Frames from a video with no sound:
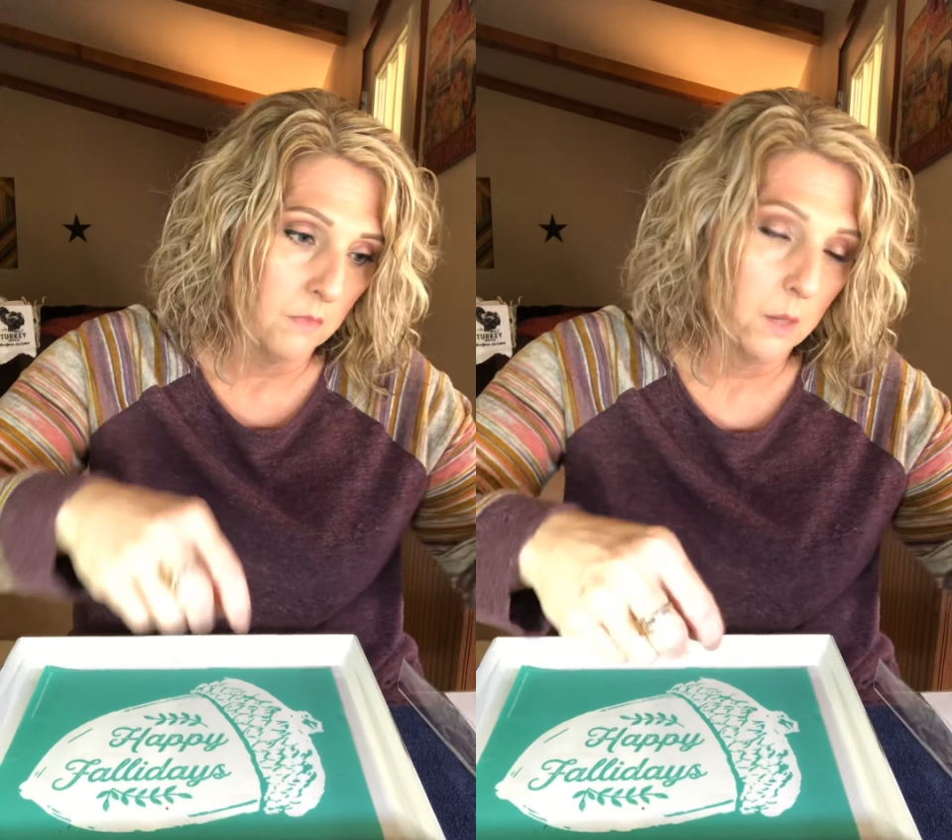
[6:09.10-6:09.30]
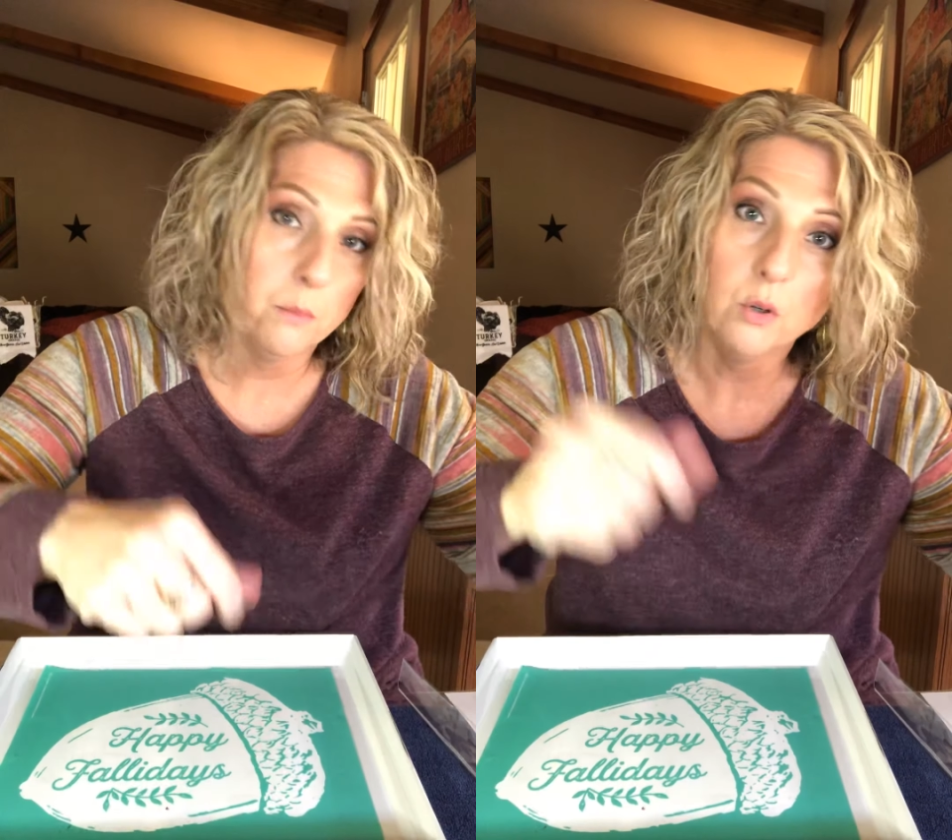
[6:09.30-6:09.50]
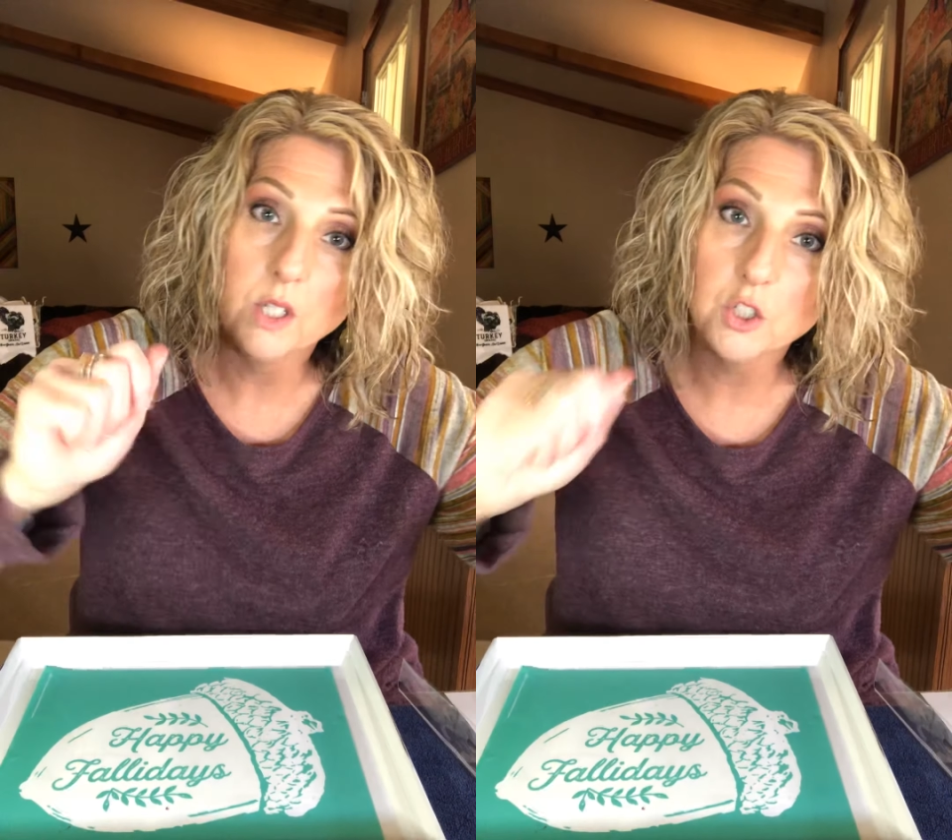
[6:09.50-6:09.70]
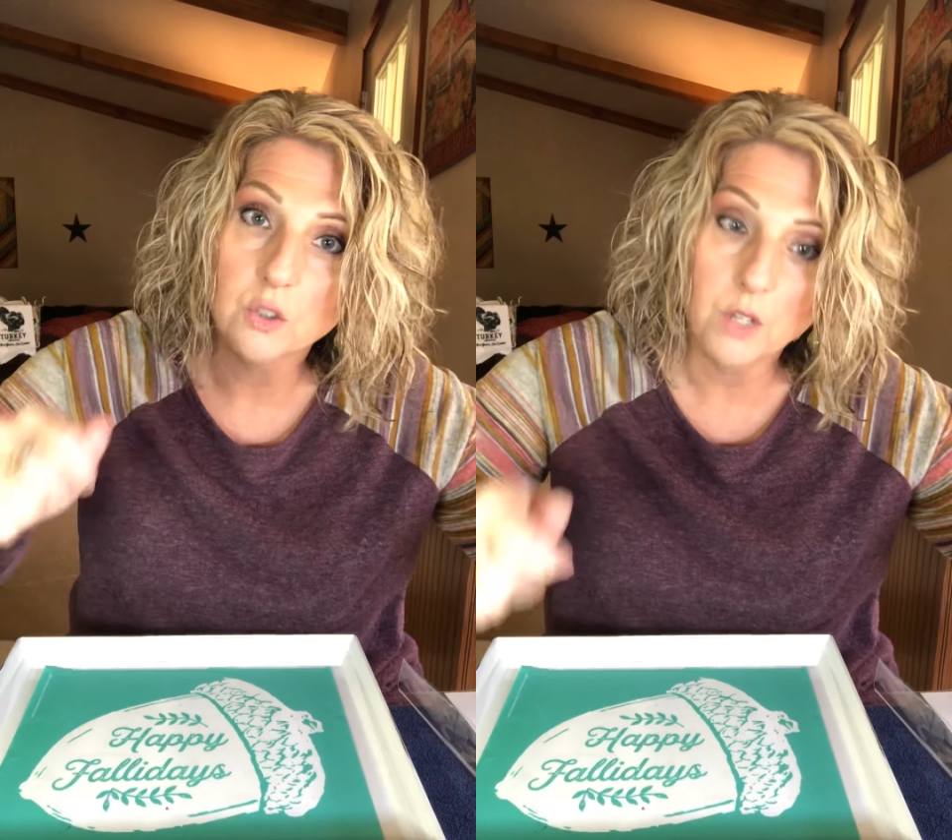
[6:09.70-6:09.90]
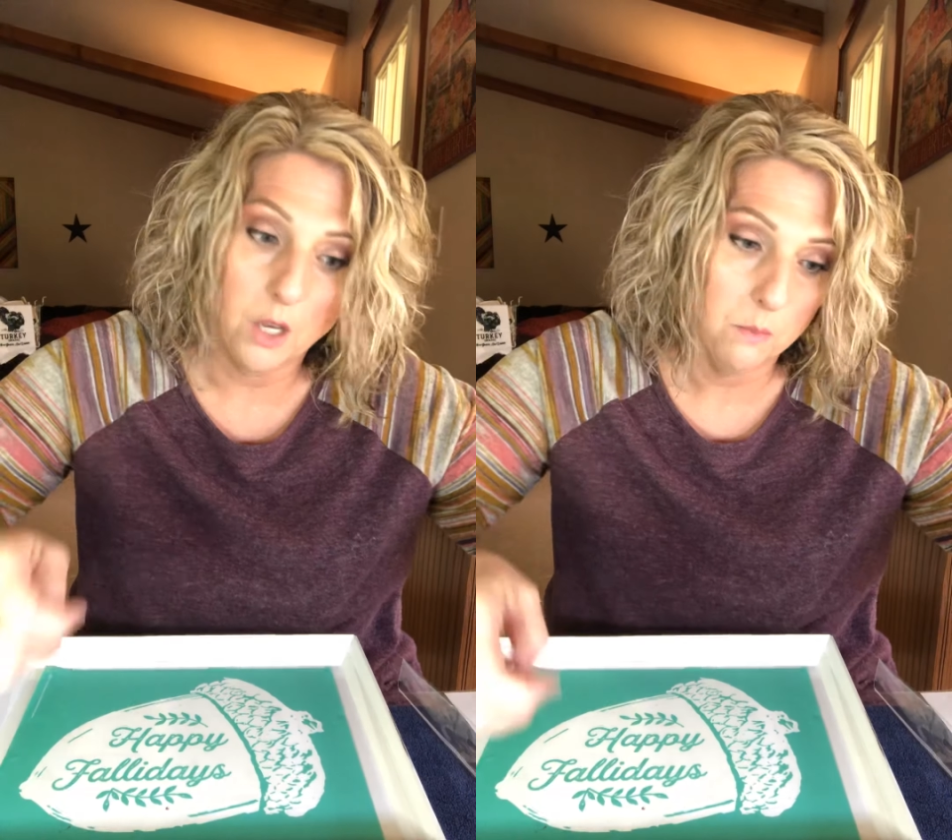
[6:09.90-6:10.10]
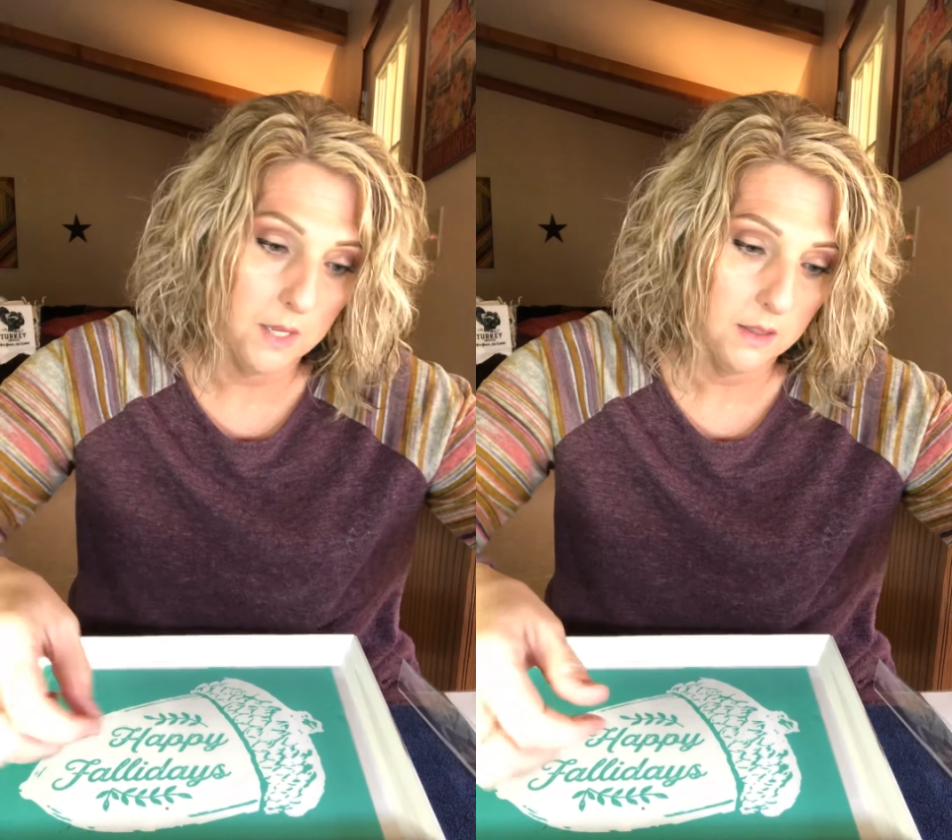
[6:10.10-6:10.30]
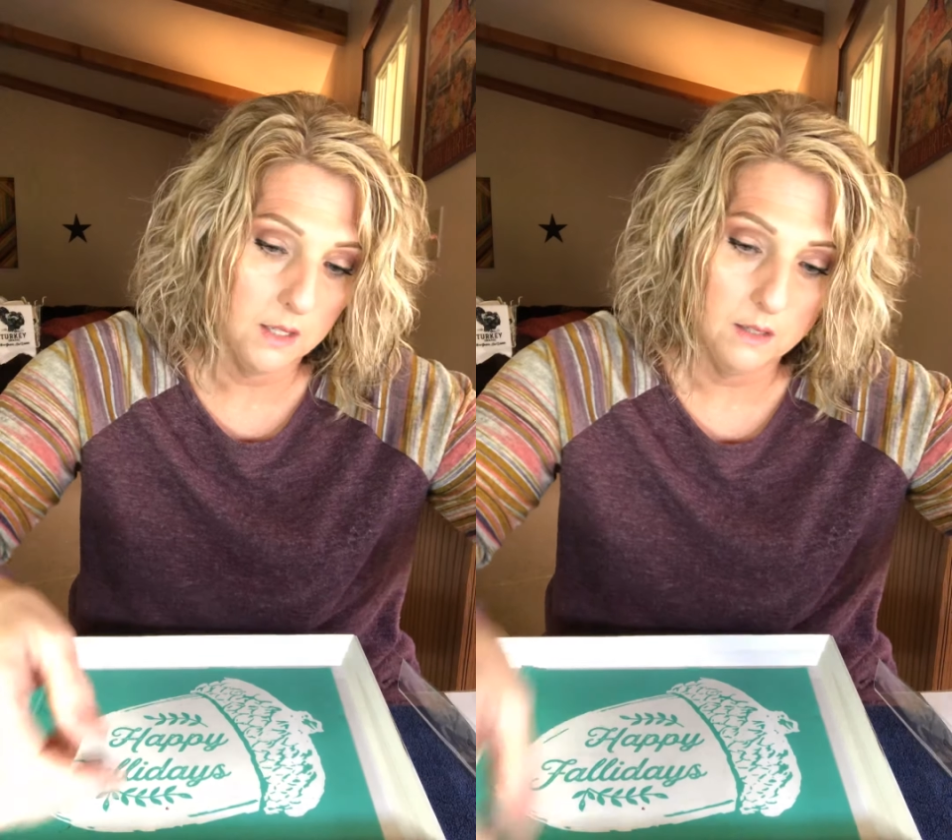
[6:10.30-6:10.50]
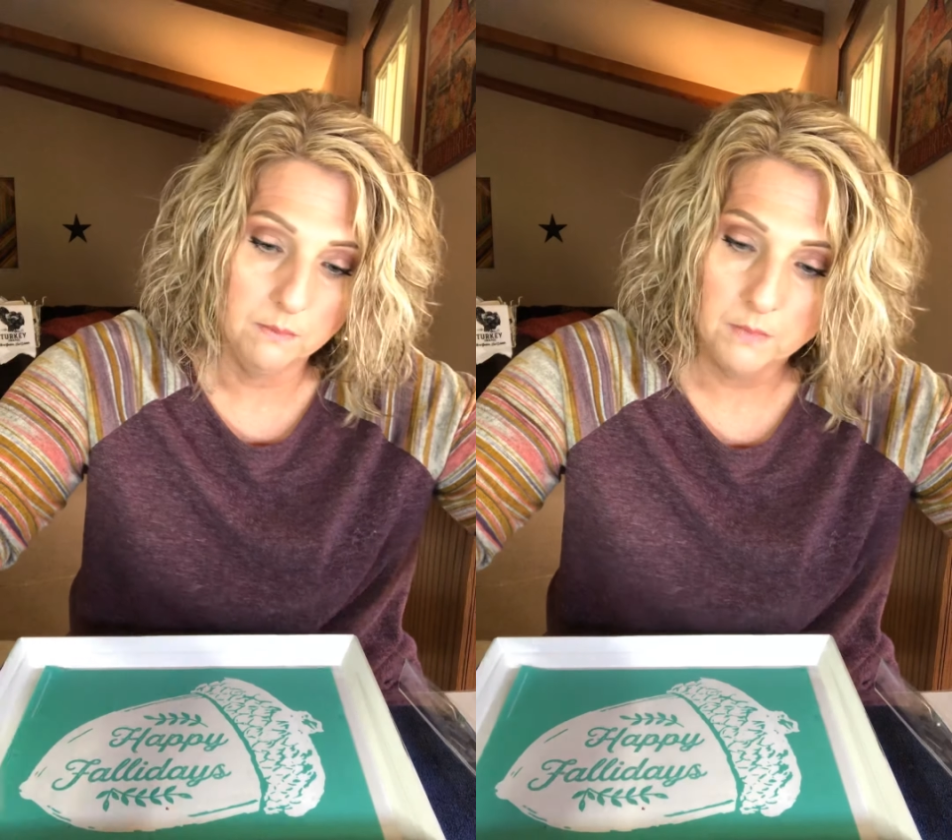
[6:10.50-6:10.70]
pull as you go
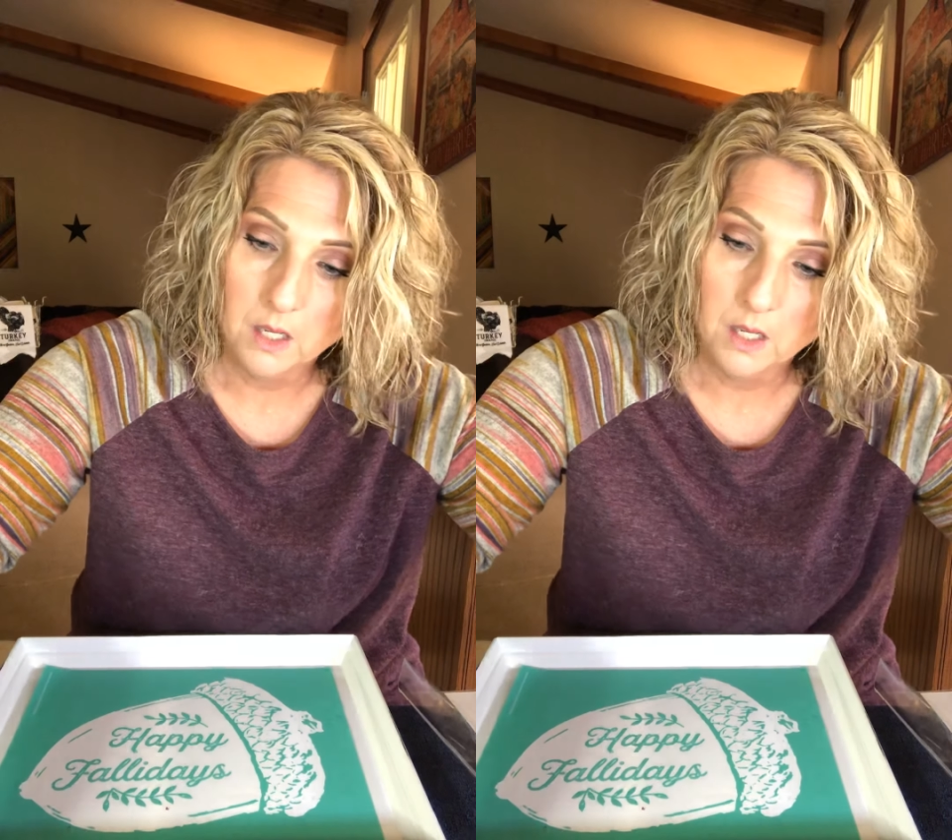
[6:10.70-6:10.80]
method,